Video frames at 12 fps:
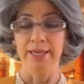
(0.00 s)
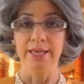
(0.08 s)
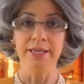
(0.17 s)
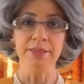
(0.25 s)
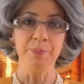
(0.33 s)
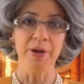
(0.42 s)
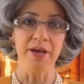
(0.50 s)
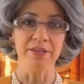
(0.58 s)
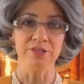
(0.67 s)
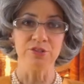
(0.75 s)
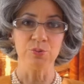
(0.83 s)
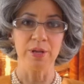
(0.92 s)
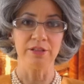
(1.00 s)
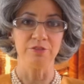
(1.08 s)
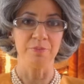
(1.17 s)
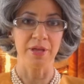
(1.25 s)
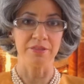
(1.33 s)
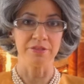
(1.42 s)
In the past
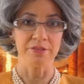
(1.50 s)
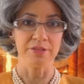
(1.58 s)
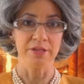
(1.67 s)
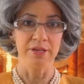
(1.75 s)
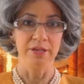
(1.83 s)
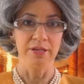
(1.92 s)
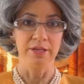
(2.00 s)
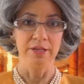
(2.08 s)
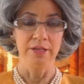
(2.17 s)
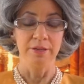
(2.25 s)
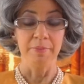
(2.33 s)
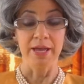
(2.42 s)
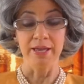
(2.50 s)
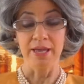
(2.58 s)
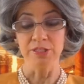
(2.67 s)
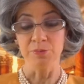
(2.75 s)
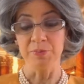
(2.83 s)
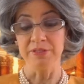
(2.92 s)
12 months, my
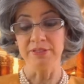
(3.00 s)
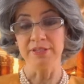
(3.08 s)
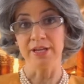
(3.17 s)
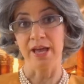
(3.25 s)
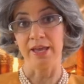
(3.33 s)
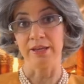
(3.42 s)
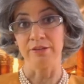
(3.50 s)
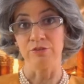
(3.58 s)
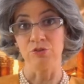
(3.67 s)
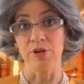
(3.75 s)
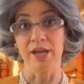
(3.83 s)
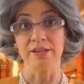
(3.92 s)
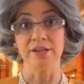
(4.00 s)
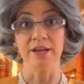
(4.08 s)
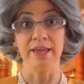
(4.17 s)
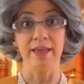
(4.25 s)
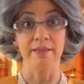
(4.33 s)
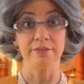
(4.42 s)
husband and I tried our
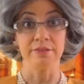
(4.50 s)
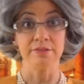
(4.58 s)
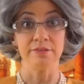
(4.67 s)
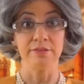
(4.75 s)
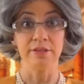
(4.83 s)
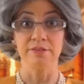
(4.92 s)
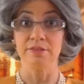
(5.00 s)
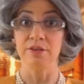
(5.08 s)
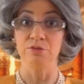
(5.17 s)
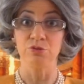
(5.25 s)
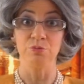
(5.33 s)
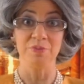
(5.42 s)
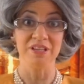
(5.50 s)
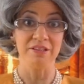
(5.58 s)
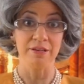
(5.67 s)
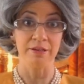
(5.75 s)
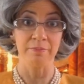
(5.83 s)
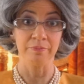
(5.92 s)
hands at social
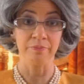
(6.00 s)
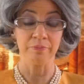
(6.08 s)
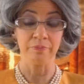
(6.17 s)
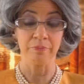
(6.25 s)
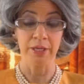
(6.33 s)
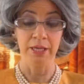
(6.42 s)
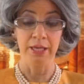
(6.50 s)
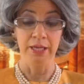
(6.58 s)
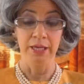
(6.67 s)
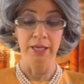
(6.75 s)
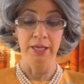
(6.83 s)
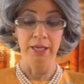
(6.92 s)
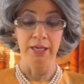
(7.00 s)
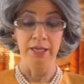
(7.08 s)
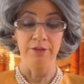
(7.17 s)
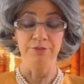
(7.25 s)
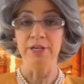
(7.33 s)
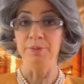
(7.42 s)
media.
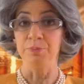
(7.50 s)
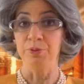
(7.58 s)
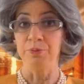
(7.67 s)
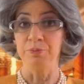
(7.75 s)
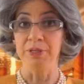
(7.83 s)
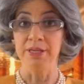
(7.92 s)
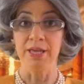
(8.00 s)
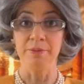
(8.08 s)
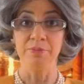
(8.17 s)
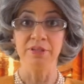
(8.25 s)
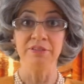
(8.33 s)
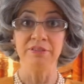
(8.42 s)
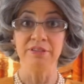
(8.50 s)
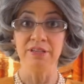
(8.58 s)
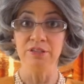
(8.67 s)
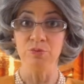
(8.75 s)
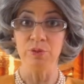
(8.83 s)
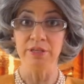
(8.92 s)
Philip became
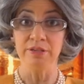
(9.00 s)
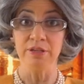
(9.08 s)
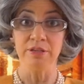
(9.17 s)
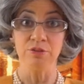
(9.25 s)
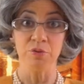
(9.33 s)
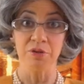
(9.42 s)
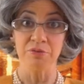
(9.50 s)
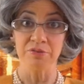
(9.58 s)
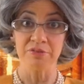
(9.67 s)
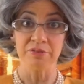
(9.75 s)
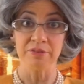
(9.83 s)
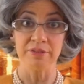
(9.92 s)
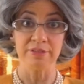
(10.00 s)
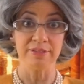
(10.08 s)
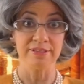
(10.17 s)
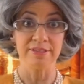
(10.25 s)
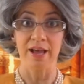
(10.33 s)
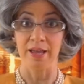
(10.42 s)
continually engrossed in
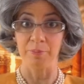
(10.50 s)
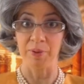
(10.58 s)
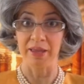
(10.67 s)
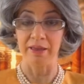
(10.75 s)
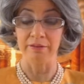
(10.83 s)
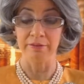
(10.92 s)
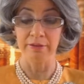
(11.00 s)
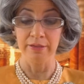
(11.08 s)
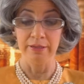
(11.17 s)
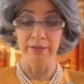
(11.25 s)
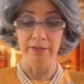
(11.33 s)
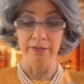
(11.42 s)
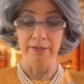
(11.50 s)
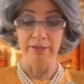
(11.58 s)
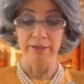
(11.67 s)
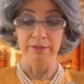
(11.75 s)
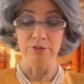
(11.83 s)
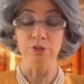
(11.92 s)
his iPad,
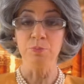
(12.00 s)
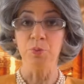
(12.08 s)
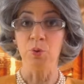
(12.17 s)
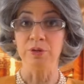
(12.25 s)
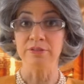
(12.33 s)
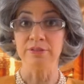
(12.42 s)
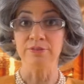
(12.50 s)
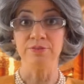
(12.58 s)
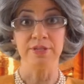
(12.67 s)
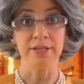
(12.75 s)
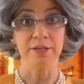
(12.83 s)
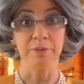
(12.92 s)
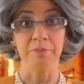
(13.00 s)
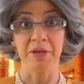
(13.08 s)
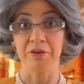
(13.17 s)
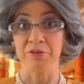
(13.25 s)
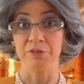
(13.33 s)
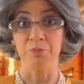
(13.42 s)
to the point of near
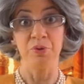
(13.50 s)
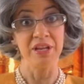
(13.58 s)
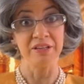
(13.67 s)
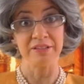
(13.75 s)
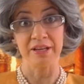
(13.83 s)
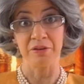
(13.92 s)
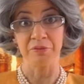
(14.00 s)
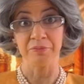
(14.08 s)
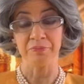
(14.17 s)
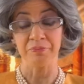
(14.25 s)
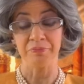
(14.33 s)
marital breakdown.